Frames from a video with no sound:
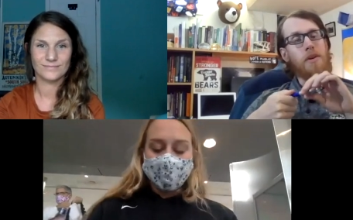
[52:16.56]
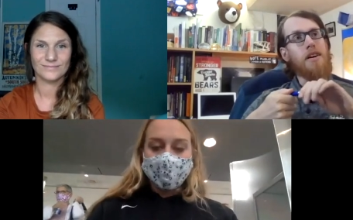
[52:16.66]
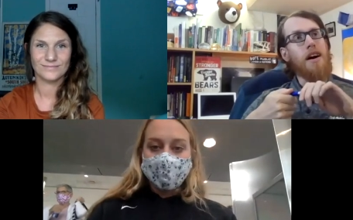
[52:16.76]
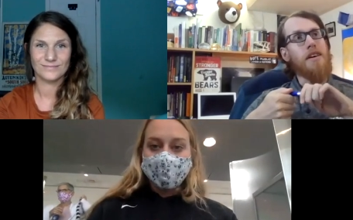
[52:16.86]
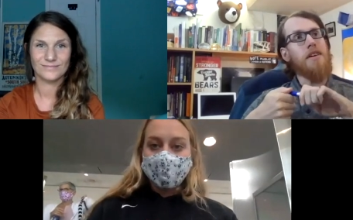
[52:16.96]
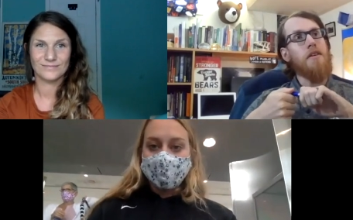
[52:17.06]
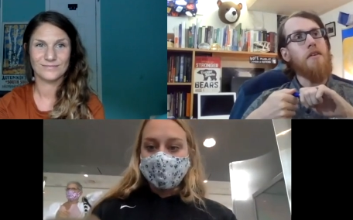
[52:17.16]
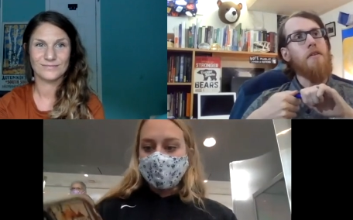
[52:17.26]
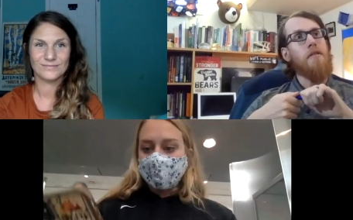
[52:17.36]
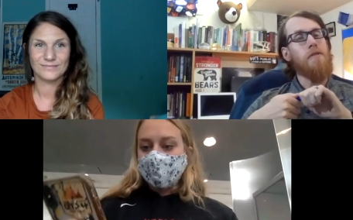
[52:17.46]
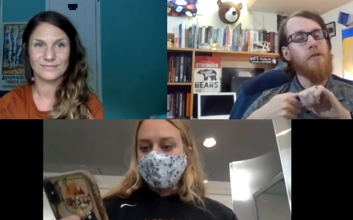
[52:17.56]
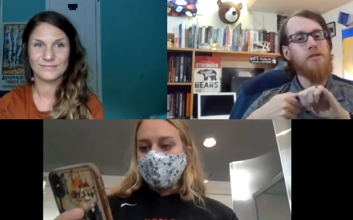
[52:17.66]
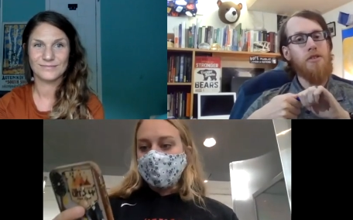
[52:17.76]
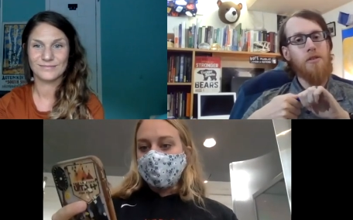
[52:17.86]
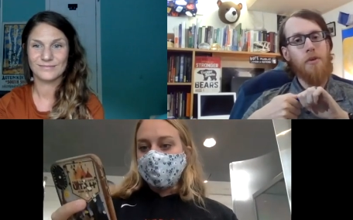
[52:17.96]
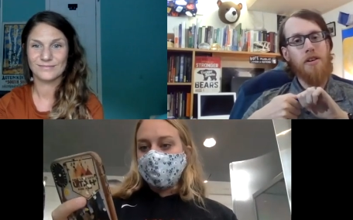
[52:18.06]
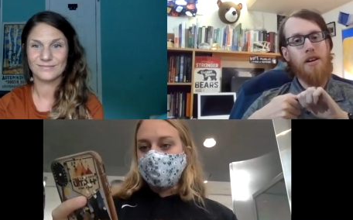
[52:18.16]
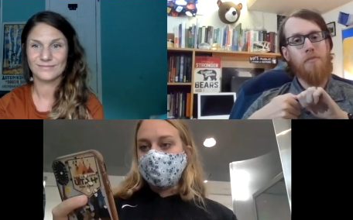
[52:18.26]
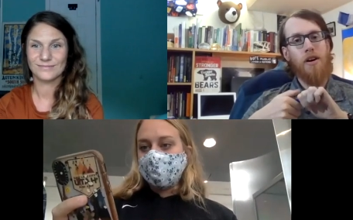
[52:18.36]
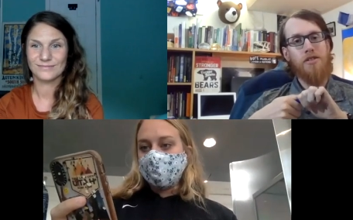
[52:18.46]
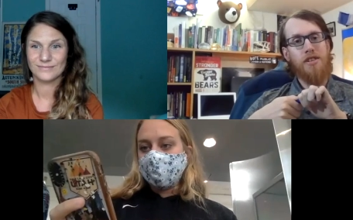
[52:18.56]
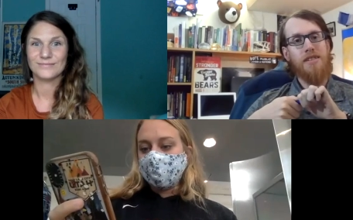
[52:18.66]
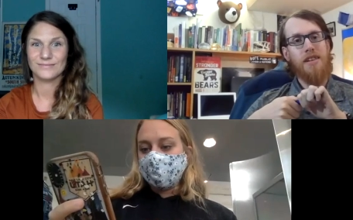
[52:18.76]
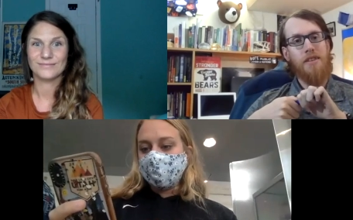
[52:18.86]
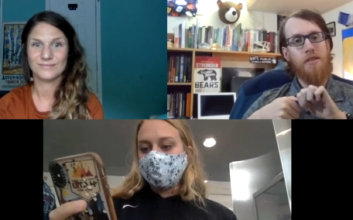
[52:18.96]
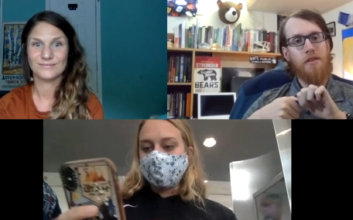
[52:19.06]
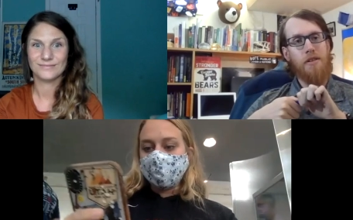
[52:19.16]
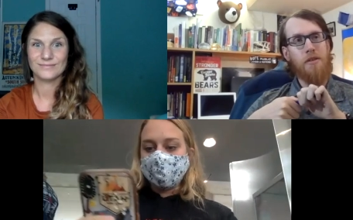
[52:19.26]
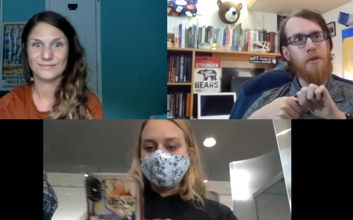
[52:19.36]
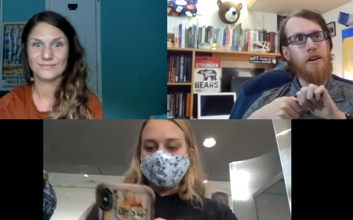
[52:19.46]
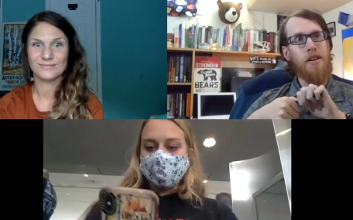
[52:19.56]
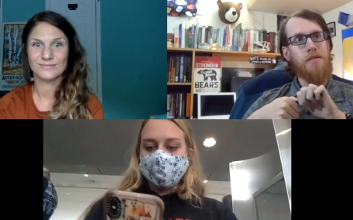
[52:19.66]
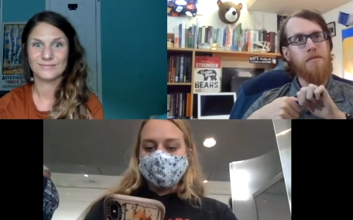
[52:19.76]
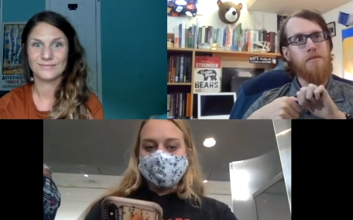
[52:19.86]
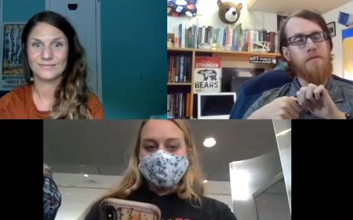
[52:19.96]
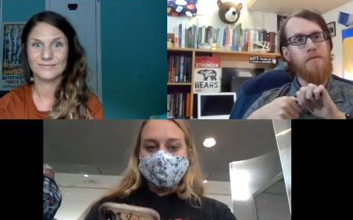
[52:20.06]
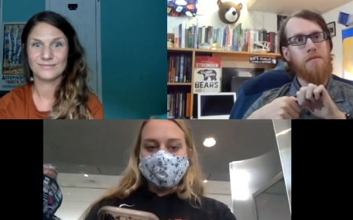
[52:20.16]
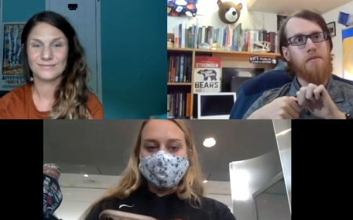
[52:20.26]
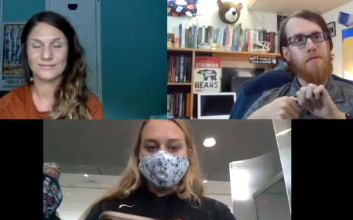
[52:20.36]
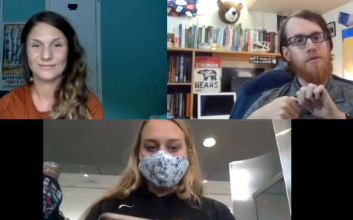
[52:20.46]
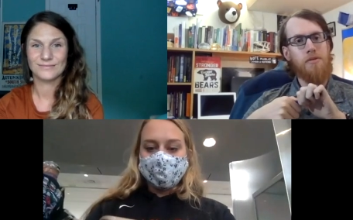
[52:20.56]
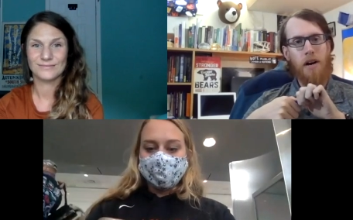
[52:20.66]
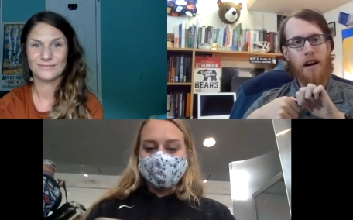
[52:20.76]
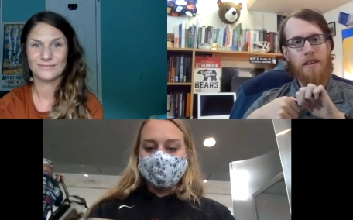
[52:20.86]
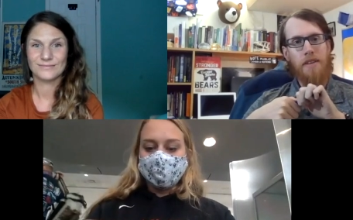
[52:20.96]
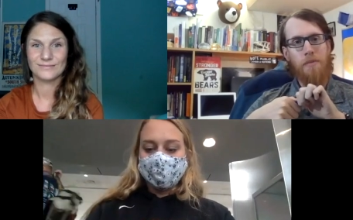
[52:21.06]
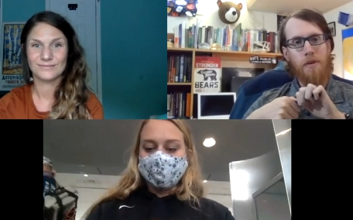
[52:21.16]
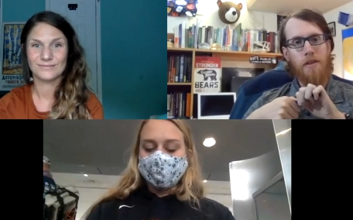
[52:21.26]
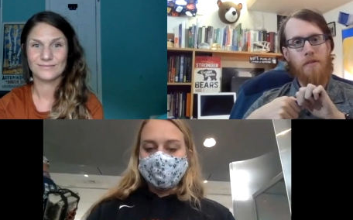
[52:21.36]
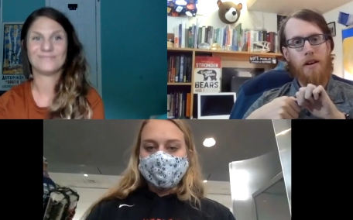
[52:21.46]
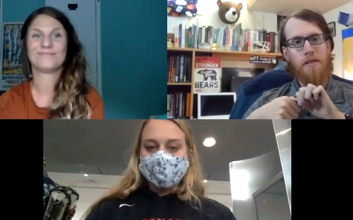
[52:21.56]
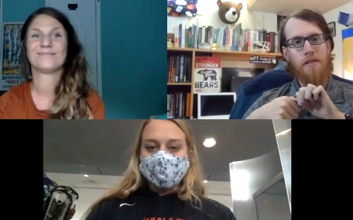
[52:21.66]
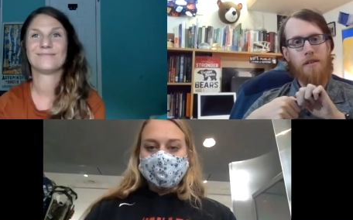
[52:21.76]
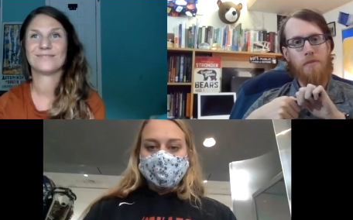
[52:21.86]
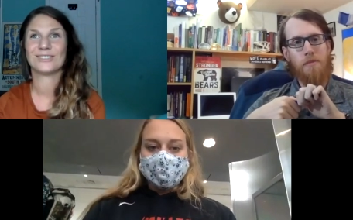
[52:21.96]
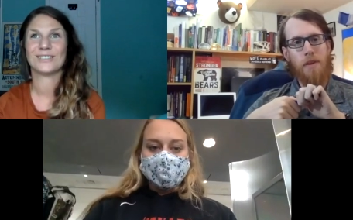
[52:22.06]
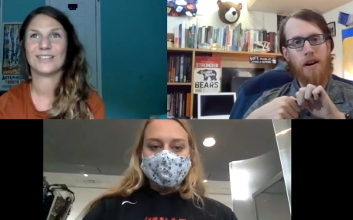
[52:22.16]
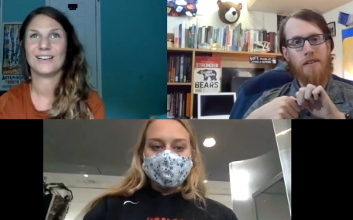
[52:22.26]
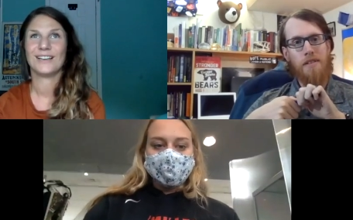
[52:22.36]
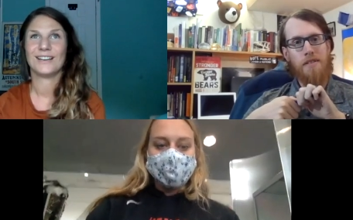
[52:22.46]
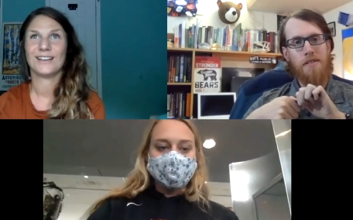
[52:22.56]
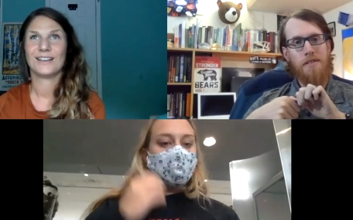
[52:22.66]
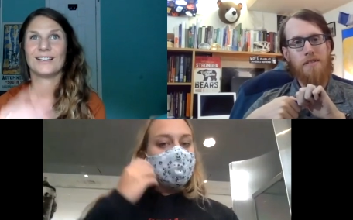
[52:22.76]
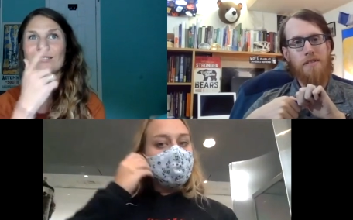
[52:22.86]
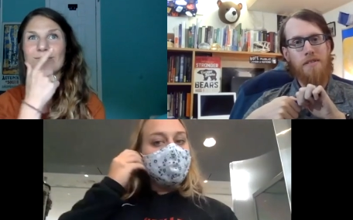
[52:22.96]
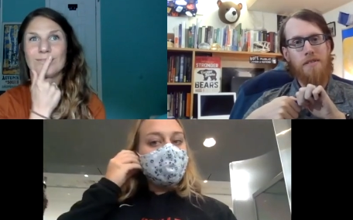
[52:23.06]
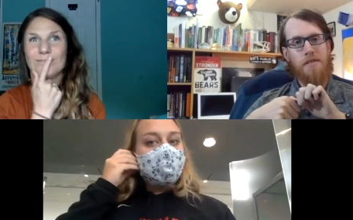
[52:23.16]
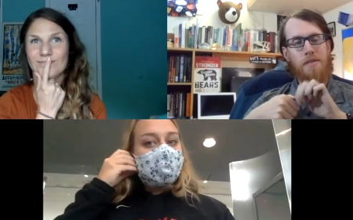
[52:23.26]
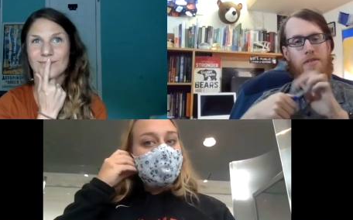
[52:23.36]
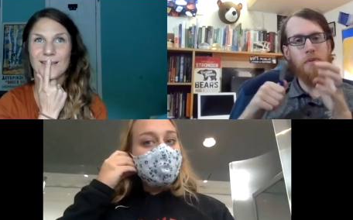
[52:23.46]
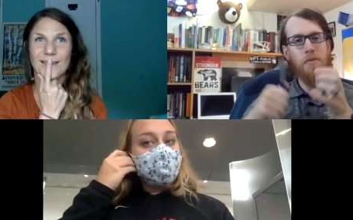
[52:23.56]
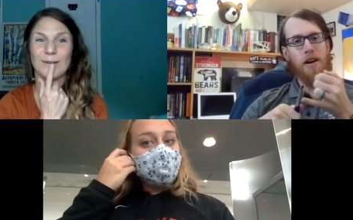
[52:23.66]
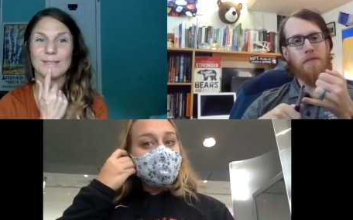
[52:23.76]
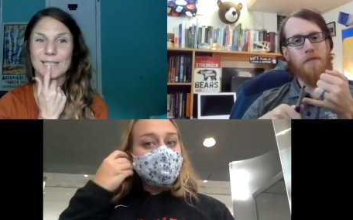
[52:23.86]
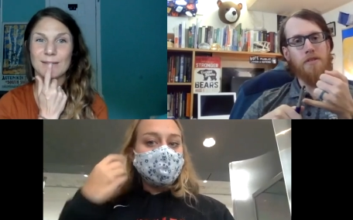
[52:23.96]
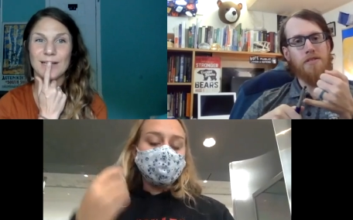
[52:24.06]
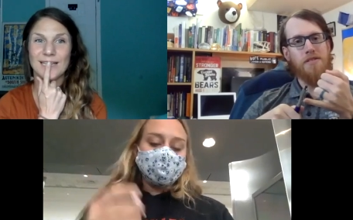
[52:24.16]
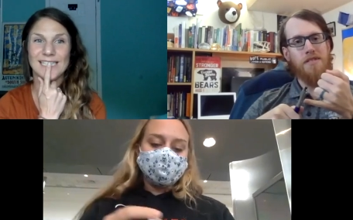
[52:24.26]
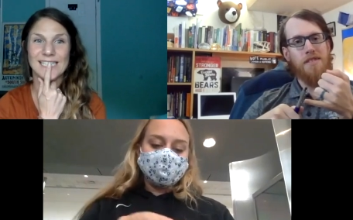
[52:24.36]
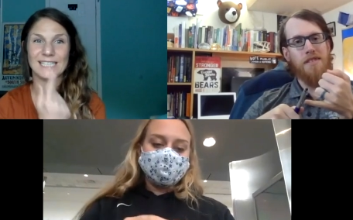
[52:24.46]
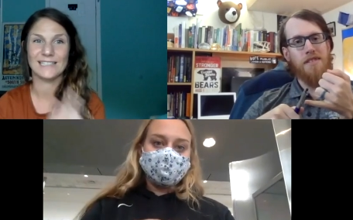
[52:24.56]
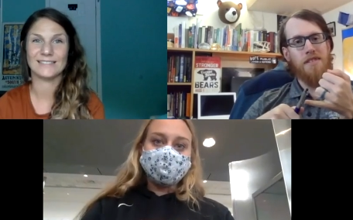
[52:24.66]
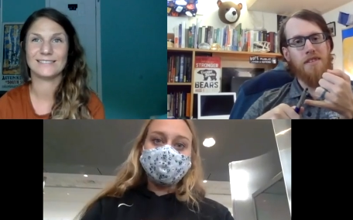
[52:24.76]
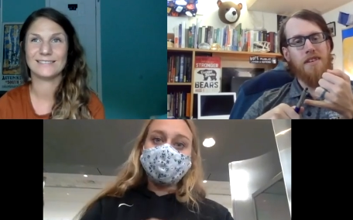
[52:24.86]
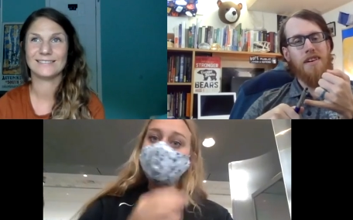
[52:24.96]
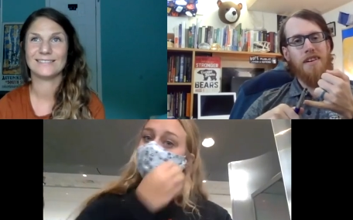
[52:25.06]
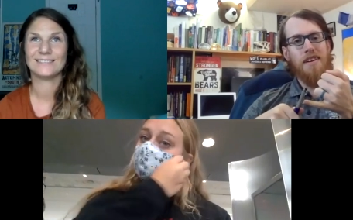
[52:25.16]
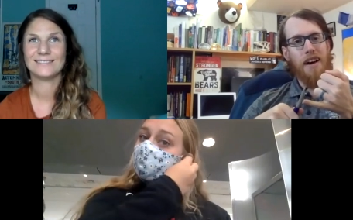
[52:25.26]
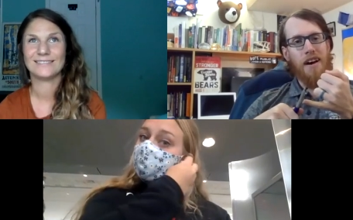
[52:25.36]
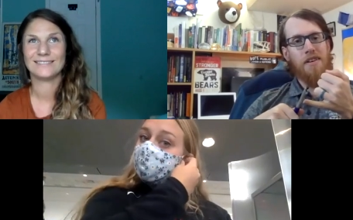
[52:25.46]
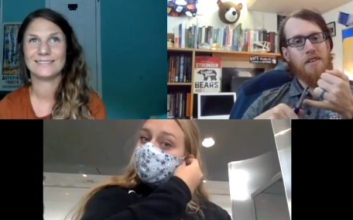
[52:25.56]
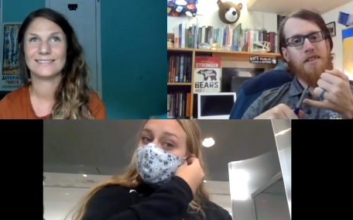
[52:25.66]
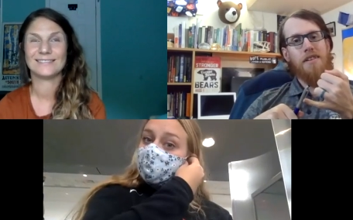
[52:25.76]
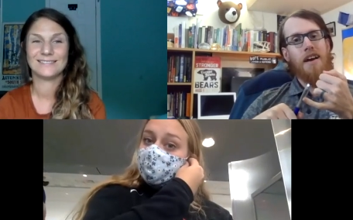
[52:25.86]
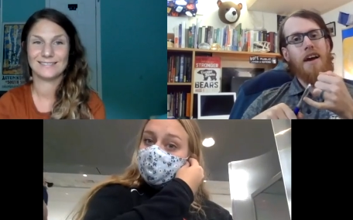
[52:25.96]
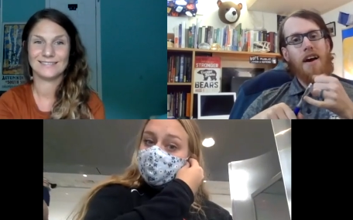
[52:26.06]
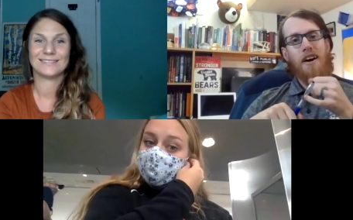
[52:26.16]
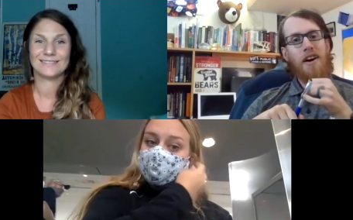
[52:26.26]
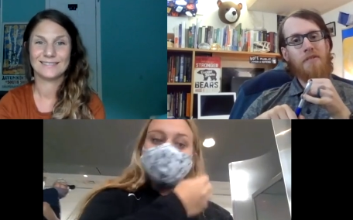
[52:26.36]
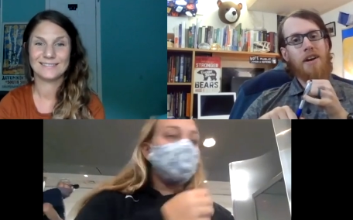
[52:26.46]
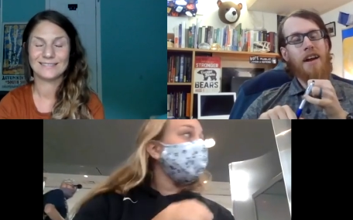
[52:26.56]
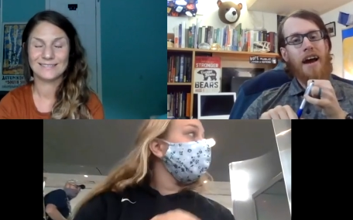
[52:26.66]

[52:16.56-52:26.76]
Speaker 1: we like first started working on projects together, you were in Dubai at that point, right? Or Mumbai? Is Mumbai? In India. Yeah. 11 and a